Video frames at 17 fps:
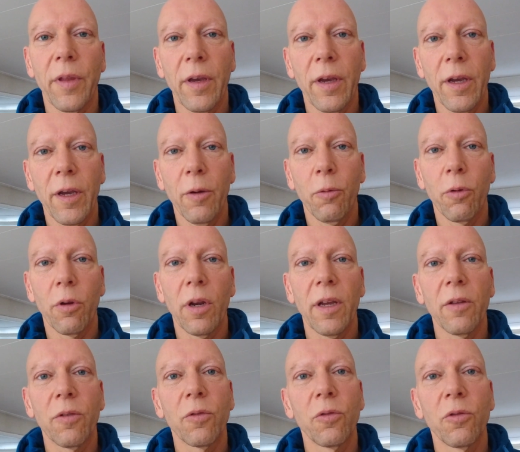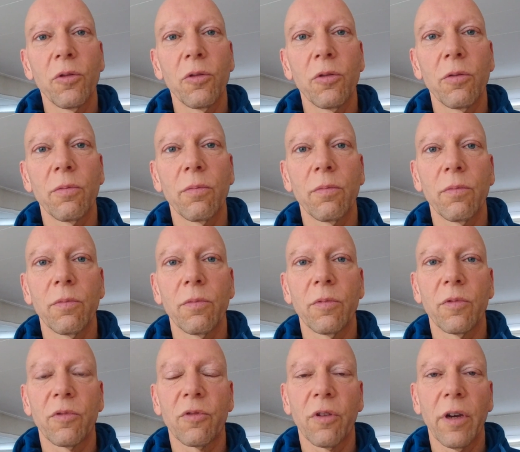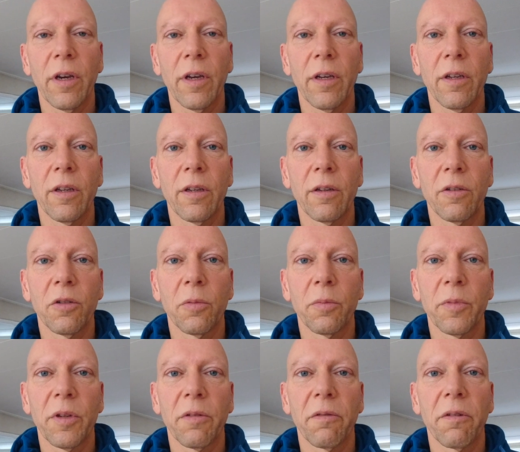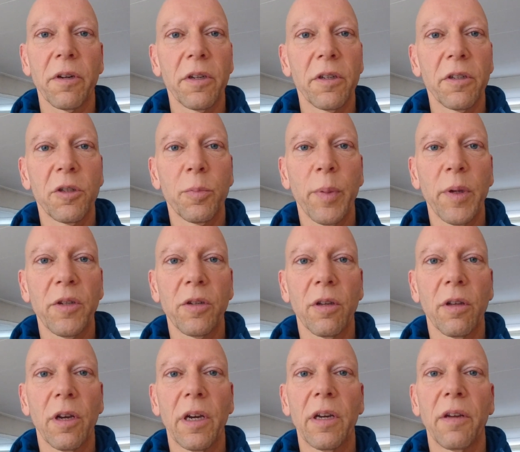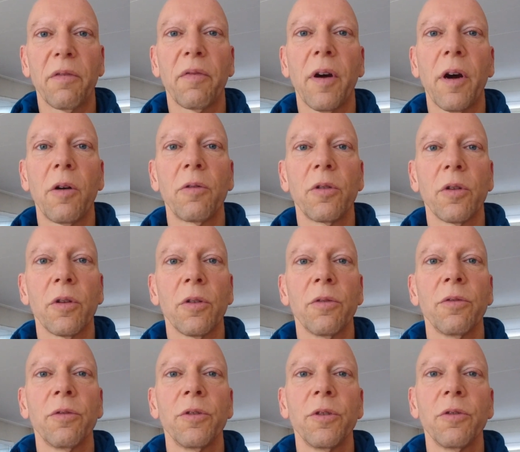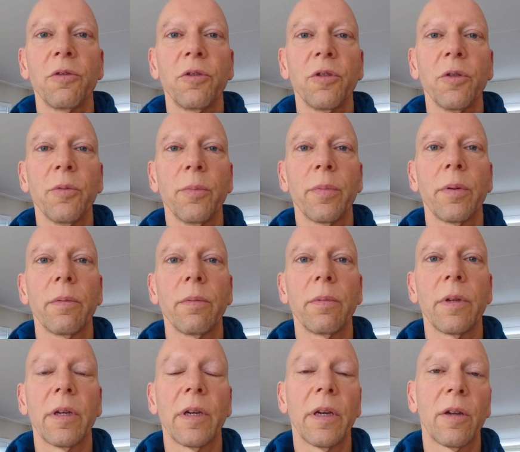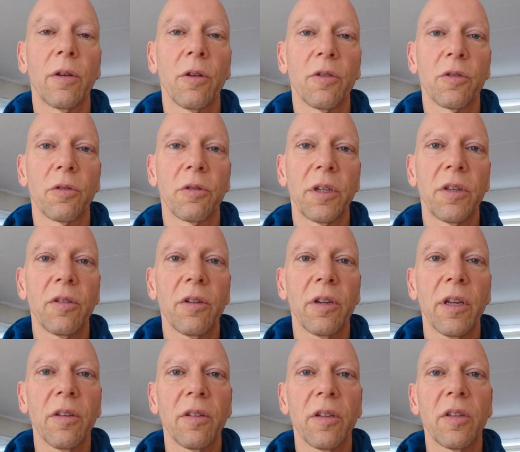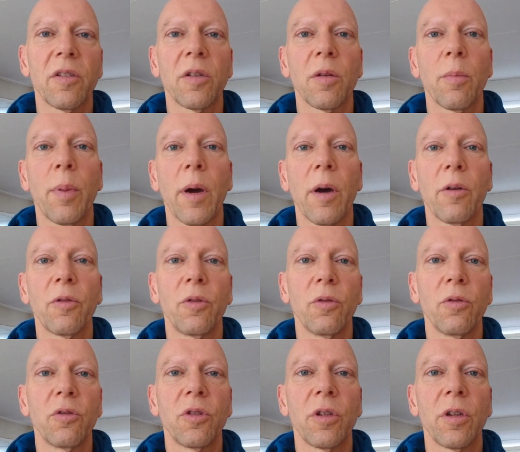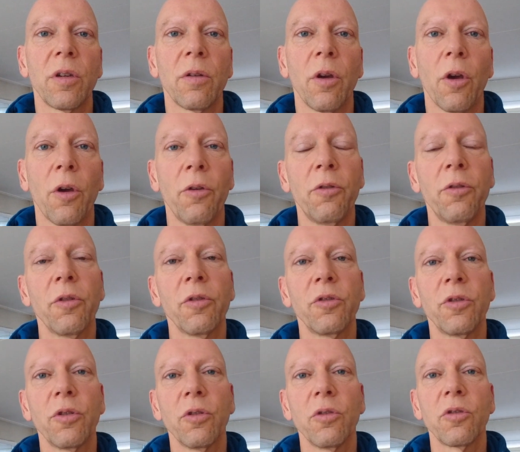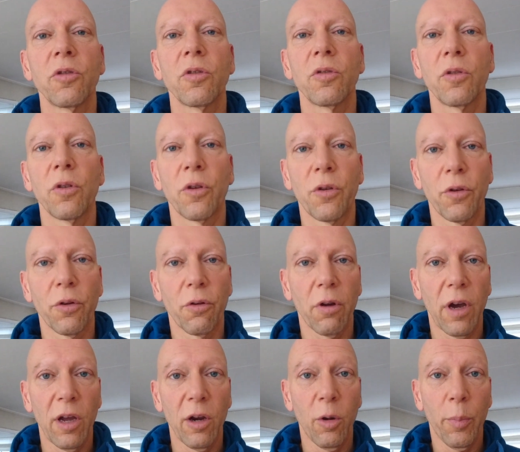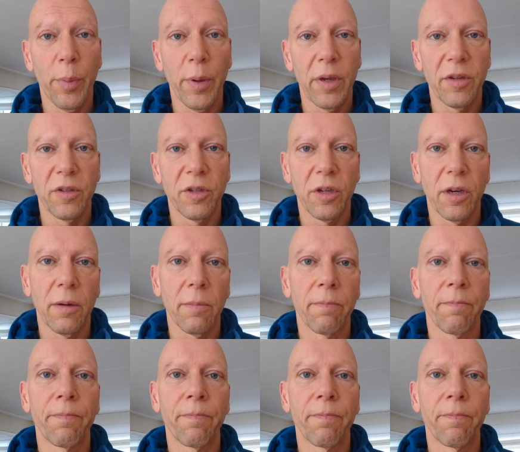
I would like to try something very special I found on YouTube and also on internet. It's about using onion juice to cure alopecia.